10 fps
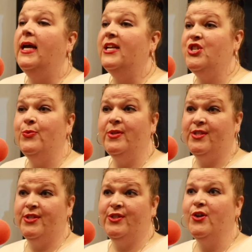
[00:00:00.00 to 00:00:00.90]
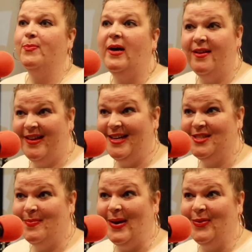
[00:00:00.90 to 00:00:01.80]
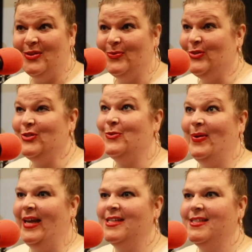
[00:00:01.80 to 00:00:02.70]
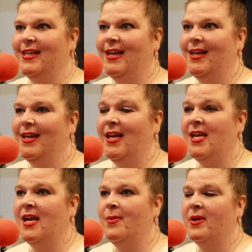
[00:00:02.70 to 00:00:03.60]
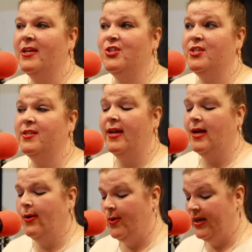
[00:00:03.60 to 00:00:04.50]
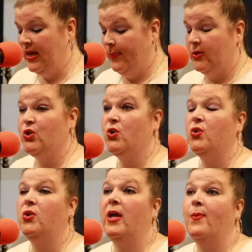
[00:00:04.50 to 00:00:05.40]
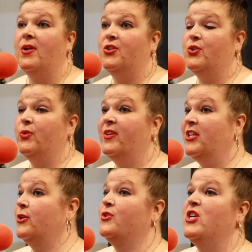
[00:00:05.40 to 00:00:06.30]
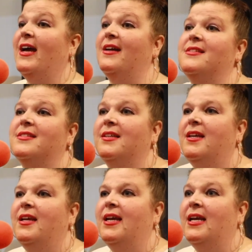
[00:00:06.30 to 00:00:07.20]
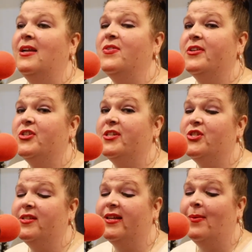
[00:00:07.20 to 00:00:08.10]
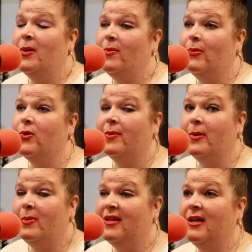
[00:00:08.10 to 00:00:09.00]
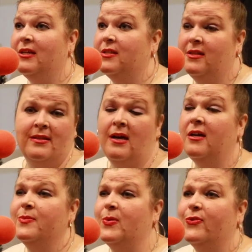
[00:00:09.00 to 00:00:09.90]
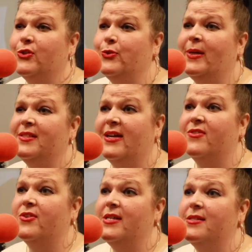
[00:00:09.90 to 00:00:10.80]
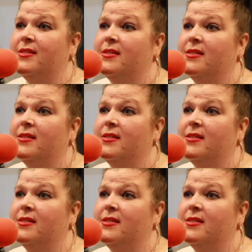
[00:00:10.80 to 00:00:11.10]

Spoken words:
And she wants to start a podcast about this, which is amazing. And I'm like, she's like, I want to keep a journal. I want to do video chats and everything. Because she's like, I'm going to be bored. I'm going to be in the hospital for 2 months after this.